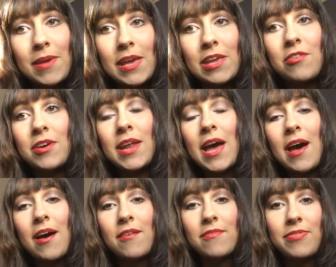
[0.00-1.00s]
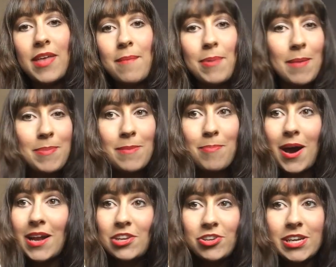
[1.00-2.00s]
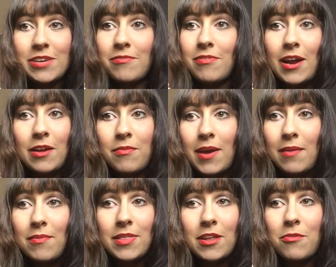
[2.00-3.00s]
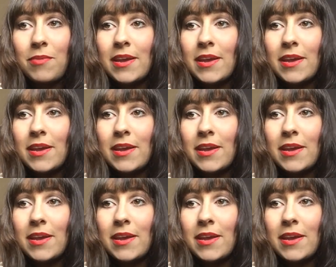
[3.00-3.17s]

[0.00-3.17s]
You could have that puppy potty trained right away within a